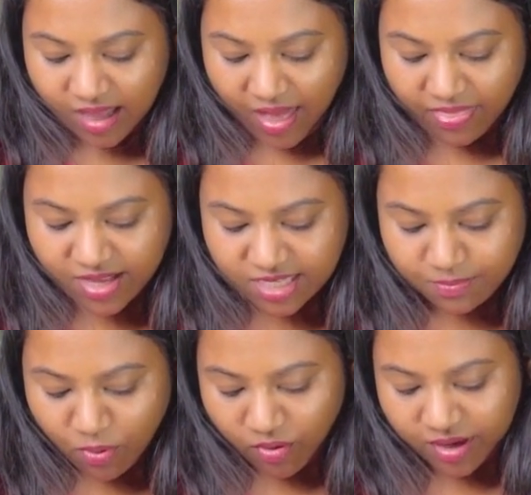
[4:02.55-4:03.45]
At this
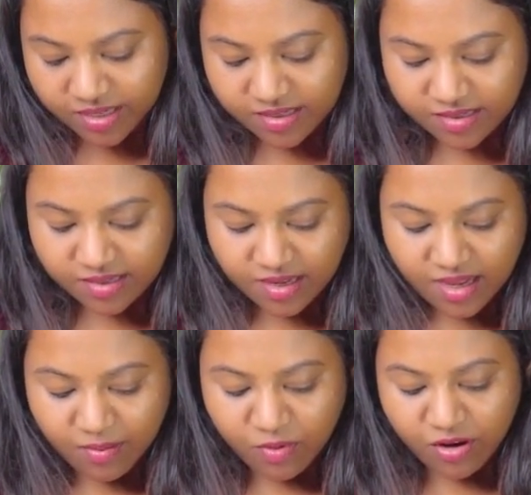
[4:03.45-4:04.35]
point,
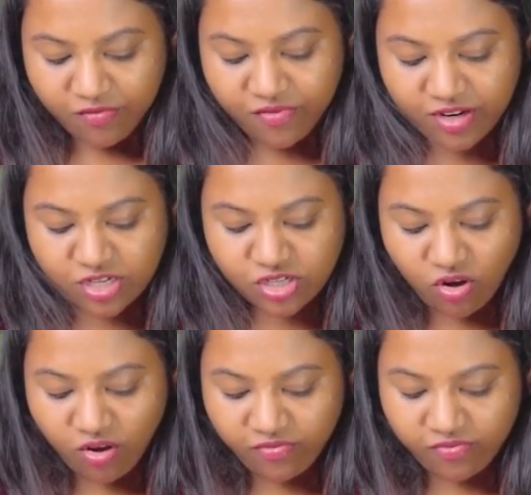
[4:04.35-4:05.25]
I'm going to finish
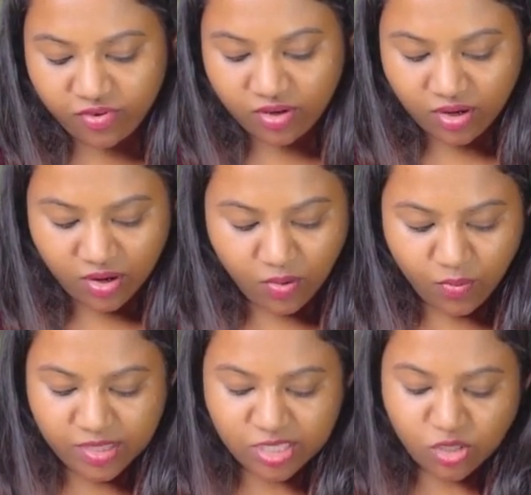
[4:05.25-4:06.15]
off
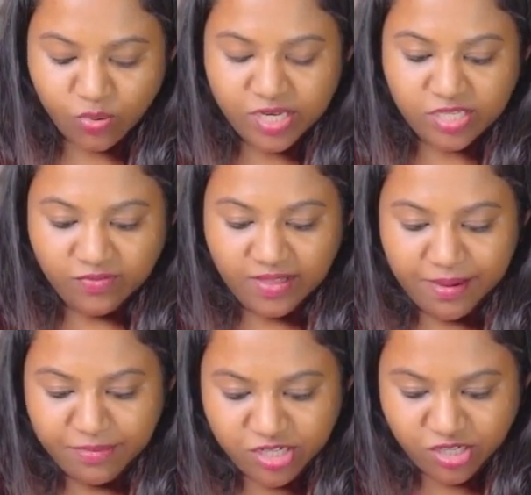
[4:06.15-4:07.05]
with a squeeze of
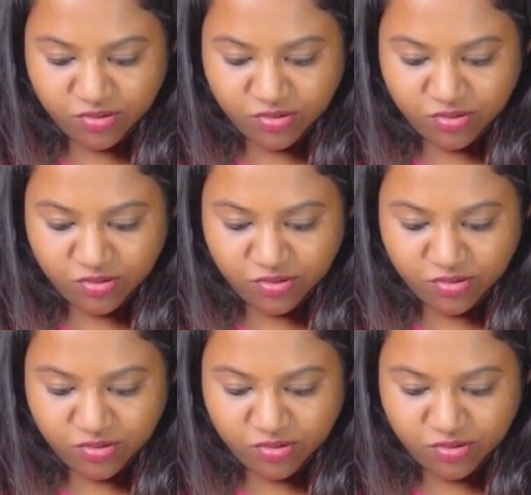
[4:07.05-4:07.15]
lemon